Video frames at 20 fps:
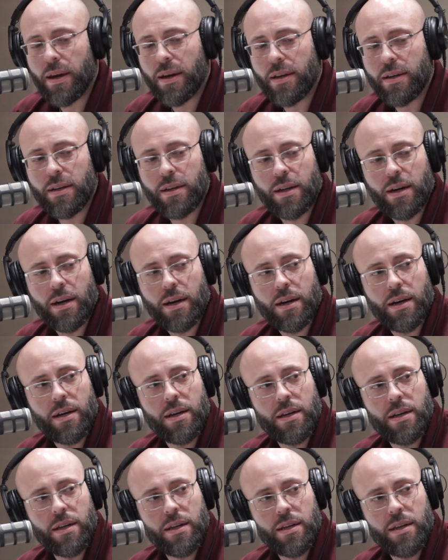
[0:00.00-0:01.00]
and
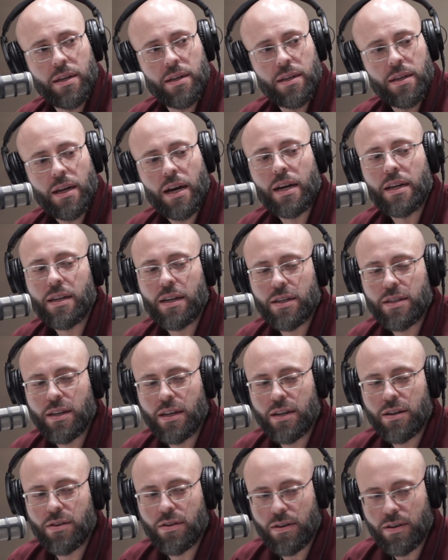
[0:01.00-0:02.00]
I
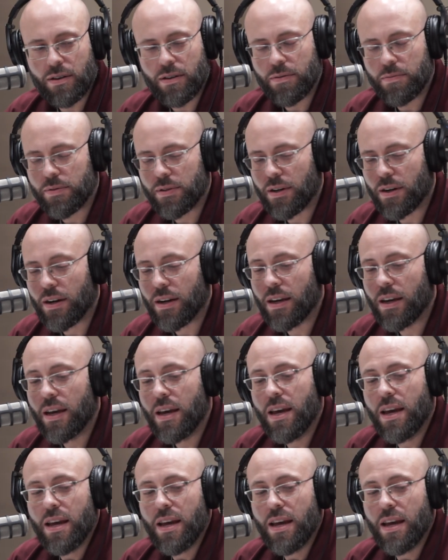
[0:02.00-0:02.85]
know, I'm sorry.